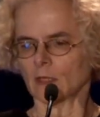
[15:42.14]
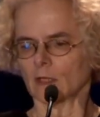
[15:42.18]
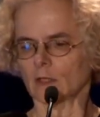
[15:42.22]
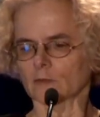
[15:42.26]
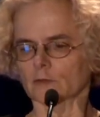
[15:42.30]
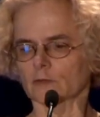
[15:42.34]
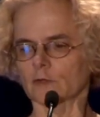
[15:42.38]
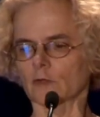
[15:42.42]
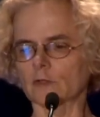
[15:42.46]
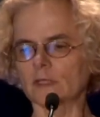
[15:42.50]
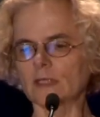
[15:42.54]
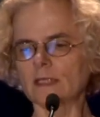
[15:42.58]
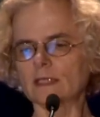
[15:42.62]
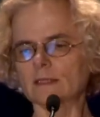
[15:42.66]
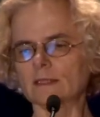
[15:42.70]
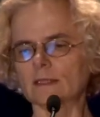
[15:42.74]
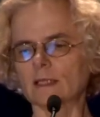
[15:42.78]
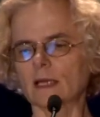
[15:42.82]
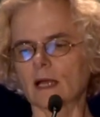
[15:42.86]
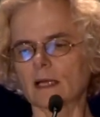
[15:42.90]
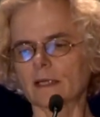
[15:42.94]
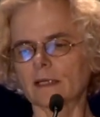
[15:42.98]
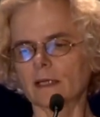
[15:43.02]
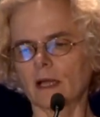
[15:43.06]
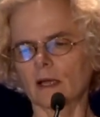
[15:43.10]
So this,
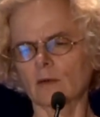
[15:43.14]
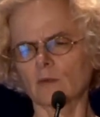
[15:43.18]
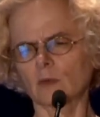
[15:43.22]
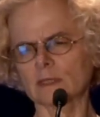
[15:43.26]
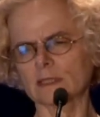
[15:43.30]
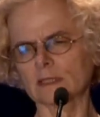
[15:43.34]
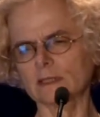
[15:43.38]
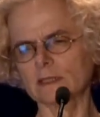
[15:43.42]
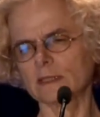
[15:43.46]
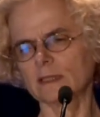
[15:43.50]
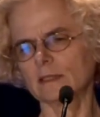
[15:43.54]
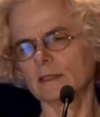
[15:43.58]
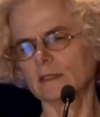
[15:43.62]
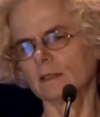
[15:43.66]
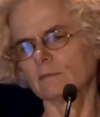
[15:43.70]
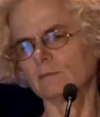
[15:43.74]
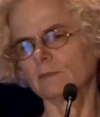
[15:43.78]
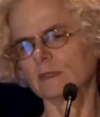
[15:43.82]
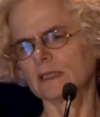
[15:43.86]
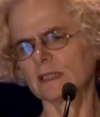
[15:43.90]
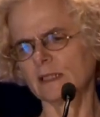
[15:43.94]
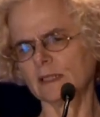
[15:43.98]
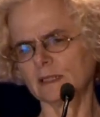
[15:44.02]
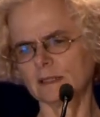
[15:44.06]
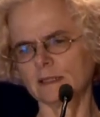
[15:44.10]
I was
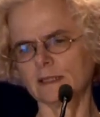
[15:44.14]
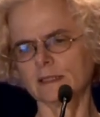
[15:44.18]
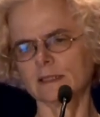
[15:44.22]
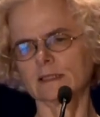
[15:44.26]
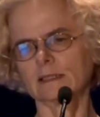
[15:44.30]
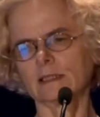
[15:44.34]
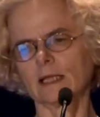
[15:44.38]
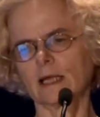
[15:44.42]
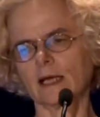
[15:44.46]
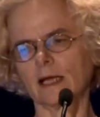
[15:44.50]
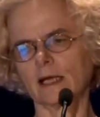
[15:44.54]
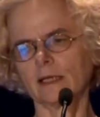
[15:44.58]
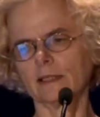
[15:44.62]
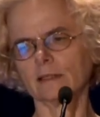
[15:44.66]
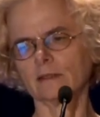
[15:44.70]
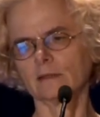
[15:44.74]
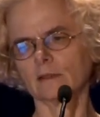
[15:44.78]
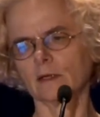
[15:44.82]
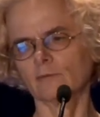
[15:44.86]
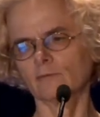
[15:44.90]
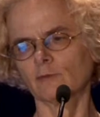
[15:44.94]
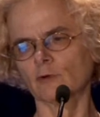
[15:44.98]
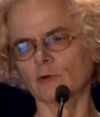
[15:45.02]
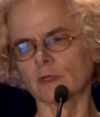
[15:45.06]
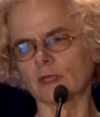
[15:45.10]
seeing this slide
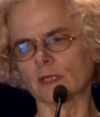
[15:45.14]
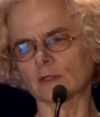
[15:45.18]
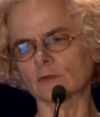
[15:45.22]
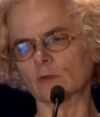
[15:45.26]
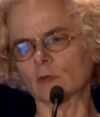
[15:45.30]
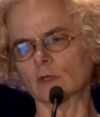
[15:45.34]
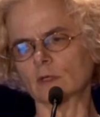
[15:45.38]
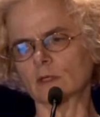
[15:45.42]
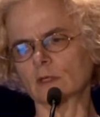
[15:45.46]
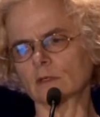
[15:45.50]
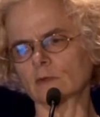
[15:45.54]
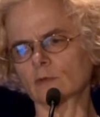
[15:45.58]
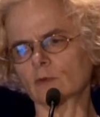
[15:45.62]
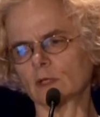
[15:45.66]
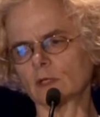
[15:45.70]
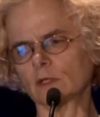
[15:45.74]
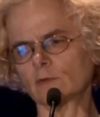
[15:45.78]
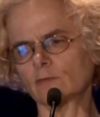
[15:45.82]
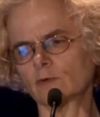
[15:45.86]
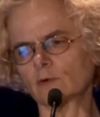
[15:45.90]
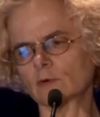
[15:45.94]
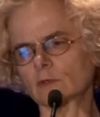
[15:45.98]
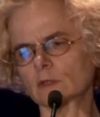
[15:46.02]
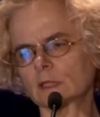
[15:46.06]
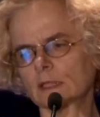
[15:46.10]
for the
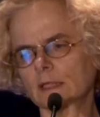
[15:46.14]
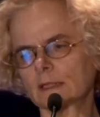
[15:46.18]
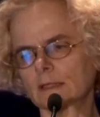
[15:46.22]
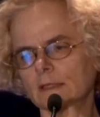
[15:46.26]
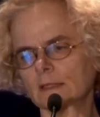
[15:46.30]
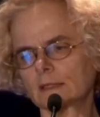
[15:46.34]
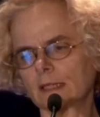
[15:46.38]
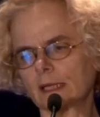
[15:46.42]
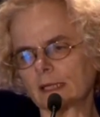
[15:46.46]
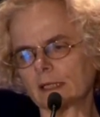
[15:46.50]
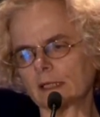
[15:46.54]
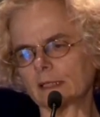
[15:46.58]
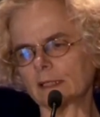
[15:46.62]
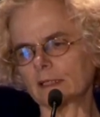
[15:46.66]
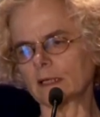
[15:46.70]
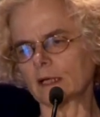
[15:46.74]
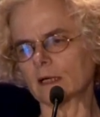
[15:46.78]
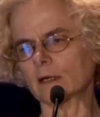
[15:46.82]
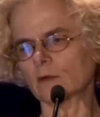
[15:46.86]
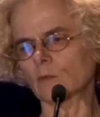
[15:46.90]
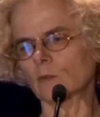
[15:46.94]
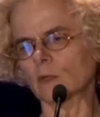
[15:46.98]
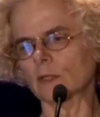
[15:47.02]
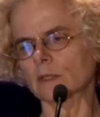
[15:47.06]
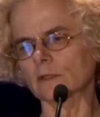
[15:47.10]
2014
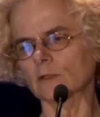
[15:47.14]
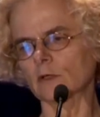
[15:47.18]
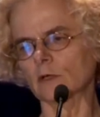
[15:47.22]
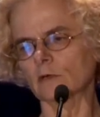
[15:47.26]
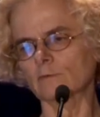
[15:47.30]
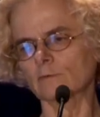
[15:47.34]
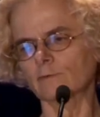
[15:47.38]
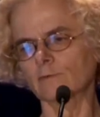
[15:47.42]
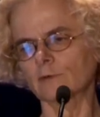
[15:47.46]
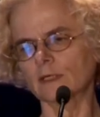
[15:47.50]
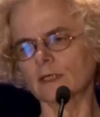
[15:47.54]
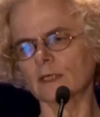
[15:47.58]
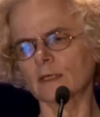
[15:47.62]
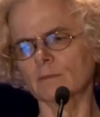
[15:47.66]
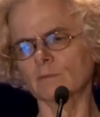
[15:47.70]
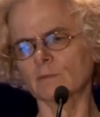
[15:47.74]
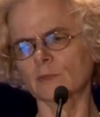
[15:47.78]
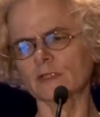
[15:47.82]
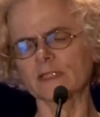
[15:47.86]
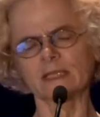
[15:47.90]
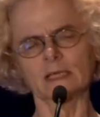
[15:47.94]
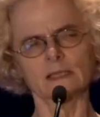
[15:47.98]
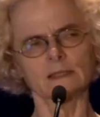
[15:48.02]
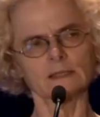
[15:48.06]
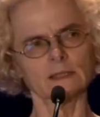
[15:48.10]
data when Tom Frieden
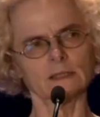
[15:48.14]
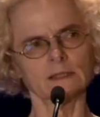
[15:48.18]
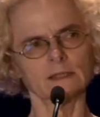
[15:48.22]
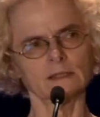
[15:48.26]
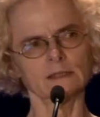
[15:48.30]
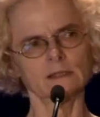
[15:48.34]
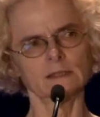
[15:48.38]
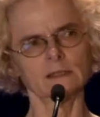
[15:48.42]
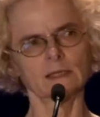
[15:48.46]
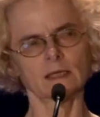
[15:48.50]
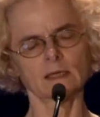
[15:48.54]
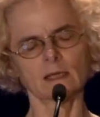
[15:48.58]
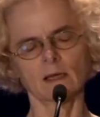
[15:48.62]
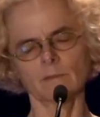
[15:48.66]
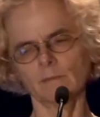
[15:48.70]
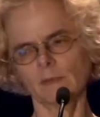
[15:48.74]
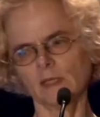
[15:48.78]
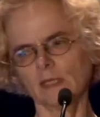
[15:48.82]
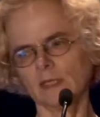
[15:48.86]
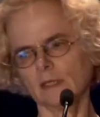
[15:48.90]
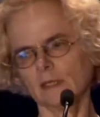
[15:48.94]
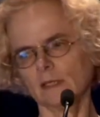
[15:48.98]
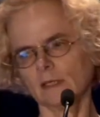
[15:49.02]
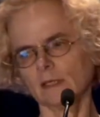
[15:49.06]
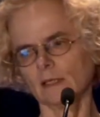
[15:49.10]
presented it in a
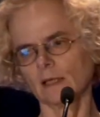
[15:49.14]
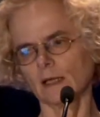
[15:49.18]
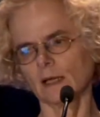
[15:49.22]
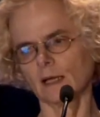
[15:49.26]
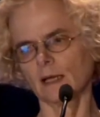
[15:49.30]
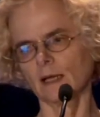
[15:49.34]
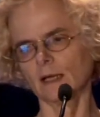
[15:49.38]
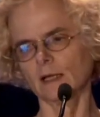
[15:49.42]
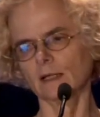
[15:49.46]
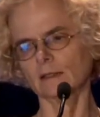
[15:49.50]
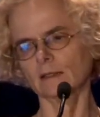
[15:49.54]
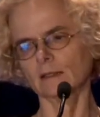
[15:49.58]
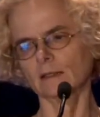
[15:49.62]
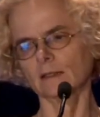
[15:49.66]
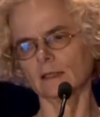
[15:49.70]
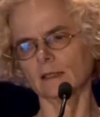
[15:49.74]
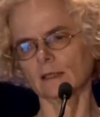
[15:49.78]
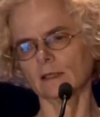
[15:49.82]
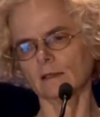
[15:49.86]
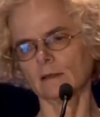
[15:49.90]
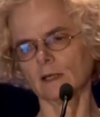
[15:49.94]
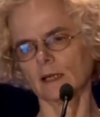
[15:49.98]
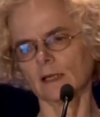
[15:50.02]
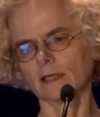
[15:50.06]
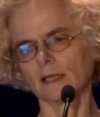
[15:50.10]
meeting, and
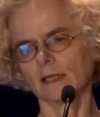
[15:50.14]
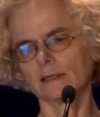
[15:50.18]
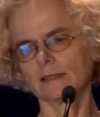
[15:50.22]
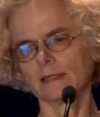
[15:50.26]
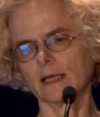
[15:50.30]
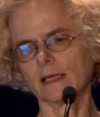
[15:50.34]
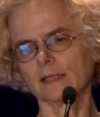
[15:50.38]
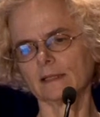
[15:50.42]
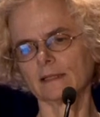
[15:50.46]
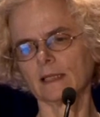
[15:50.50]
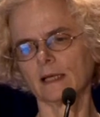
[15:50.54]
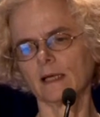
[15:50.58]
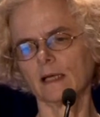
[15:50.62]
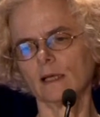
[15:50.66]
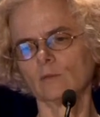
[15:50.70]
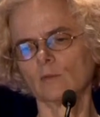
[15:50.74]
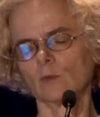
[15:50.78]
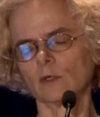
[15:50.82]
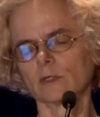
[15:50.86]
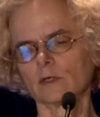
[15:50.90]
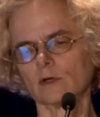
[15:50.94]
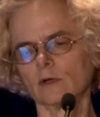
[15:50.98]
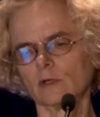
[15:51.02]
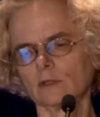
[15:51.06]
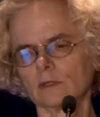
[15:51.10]
at that time
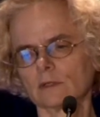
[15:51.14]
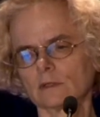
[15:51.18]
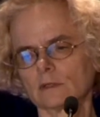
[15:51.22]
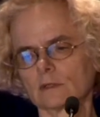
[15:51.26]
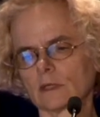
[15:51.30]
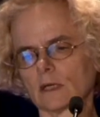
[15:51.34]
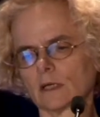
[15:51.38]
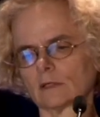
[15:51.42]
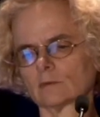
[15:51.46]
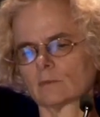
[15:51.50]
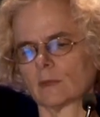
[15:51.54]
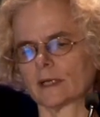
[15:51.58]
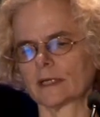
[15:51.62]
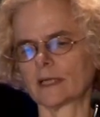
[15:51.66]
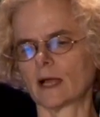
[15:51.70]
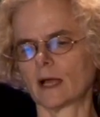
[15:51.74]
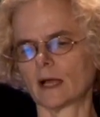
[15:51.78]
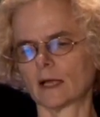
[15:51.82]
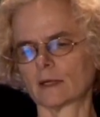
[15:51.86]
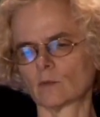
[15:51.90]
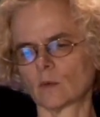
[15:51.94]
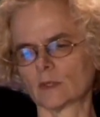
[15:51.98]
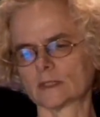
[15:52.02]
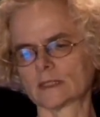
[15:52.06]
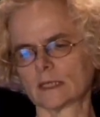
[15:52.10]
what caught my
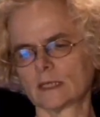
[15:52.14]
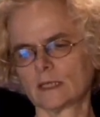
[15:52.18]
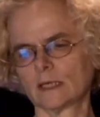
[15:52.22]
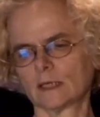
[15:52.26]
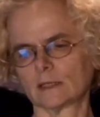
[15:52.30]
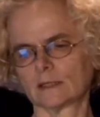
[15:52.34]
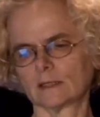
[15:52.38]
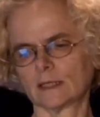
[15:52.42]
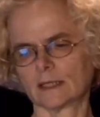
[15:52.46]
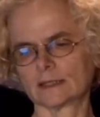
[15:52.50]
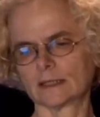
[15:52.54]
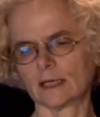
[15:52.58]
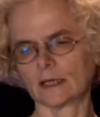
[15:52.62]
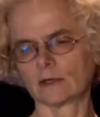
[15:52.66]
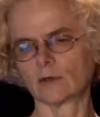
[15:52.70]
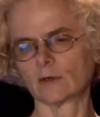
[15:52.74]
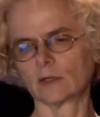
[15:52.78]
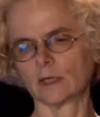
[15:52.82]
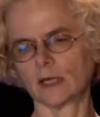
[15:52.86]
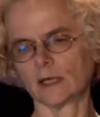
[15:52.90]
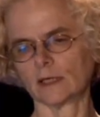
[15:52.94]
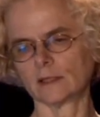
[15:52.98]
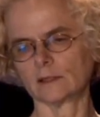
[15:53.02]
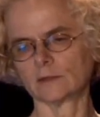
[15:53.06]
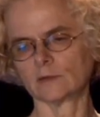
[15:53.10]
eye was the
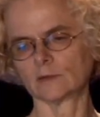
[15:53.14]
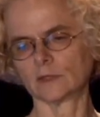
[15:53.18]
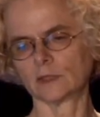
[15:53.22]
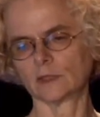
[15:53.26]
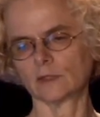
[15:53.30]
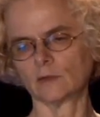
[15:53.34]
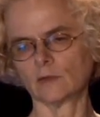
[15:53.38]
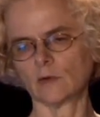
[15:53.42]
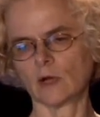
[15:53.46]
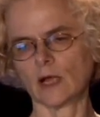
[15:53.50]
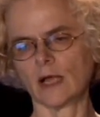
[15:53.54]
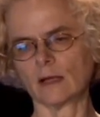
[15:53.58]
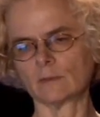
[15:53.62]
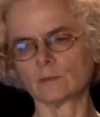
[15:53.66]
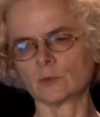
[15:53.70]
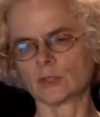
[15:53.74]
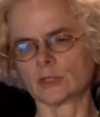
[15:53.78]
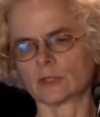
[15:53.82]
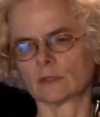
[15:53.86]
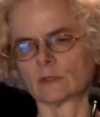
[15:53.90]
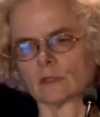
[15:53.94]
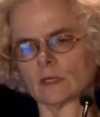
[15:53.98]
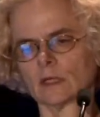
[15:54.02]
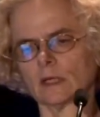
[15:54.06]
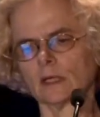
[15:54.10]
second entry, New
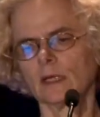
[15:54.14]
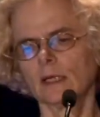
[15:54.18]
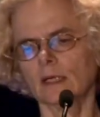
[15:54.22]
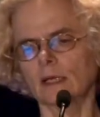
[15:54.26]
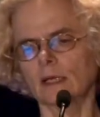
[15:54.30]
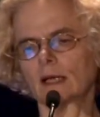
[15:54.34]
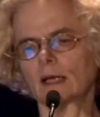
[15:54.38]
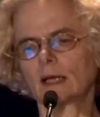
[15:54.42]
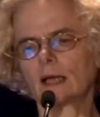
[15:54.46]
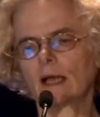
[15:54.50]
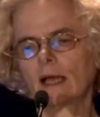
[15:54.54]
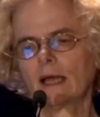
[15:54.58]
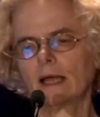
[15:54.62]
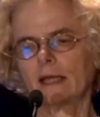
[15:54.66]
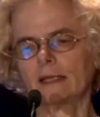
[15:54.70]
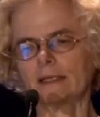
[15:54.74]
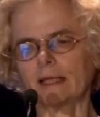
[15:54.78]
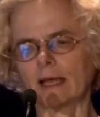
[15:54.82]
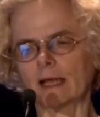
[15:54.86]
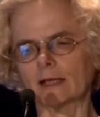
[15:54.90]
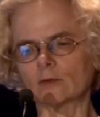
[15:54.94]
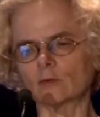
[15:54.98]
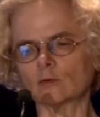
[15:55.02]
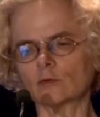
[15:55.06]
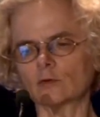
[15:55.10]
Hampshire, and
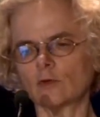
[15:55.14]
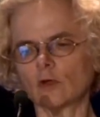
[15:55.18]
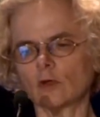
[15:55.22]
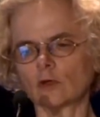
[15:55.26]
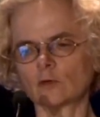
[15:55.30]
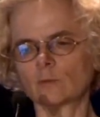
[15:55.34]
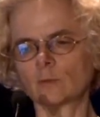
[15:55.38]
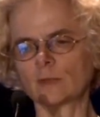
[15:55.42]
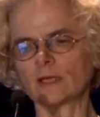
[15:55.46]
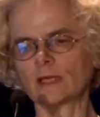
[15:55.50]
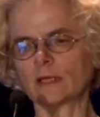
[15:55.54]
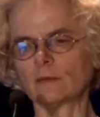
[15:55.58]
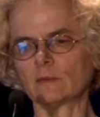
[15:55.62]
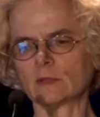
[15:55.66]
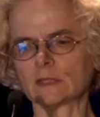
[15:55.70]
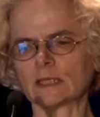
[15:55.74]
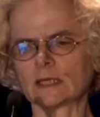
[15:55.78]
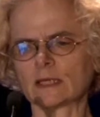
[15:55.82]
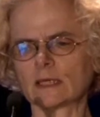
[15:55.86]
I could not believe it.